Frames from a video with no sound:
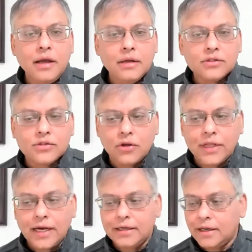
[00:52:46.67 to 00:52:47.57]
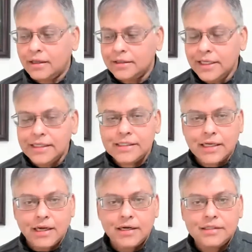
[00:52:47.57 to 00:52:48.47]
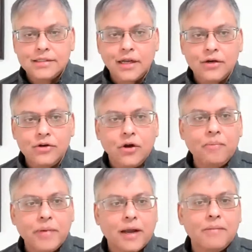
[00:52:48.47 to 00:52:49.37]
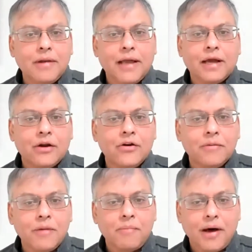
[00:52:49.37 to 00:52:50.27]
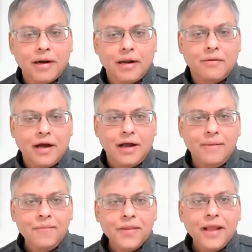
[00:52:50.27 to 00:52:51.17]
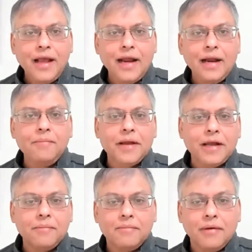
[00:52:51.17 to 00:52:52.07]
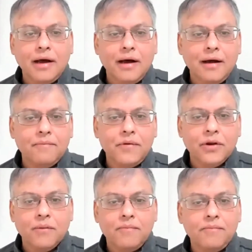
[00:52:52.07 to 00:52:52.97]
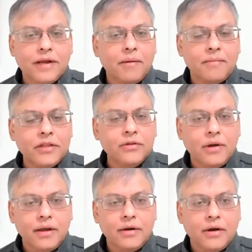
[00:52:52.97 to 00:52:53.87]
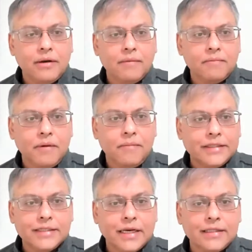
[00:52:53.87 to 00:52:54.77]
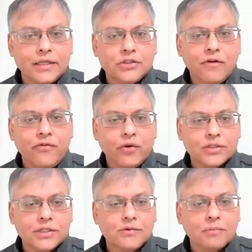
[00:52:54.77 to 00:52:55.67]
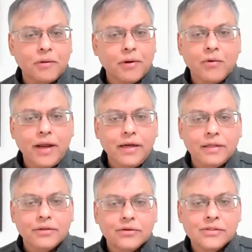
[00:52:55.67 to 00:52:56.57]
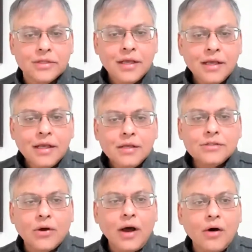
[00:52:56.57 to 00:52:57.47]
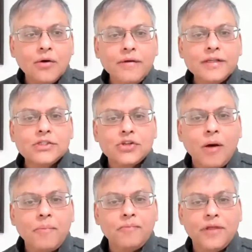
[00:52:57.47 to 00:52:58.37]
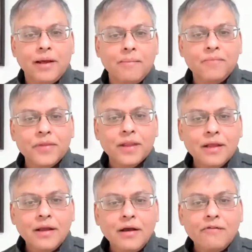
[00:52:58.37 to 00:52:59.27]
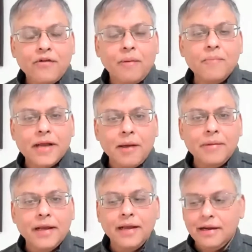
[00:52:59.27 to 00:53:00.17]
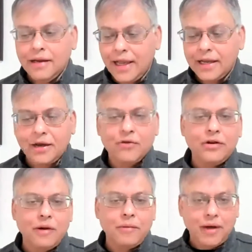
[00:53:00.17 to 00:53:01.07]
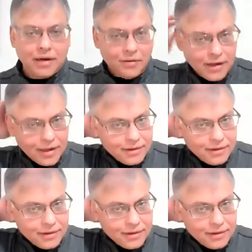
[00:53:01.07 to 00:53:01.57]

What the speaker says: so that these kids don't become like Arunima Bhargava and become Hindu, basically they join forces with people who hate Hindus. So how do we stop them from becoming like Arunima Bhargava?